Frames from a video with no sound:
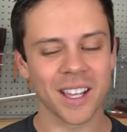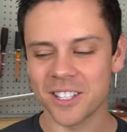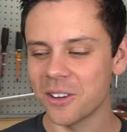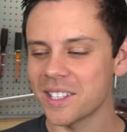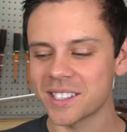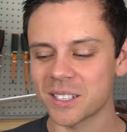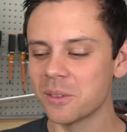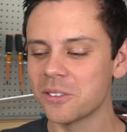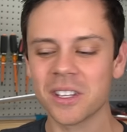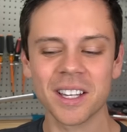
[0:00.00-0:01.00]
I know that some
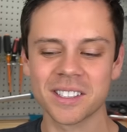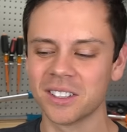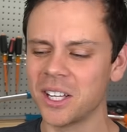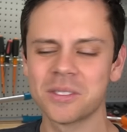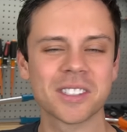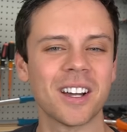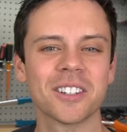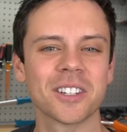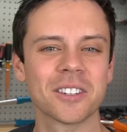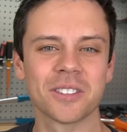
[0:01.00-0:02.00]
of you guys love
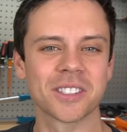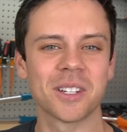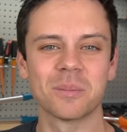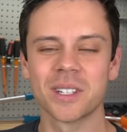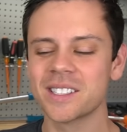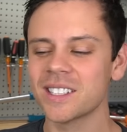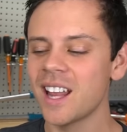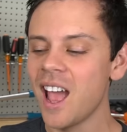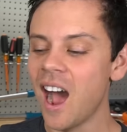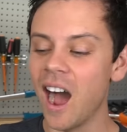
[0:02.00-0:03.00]
soldering for some reason.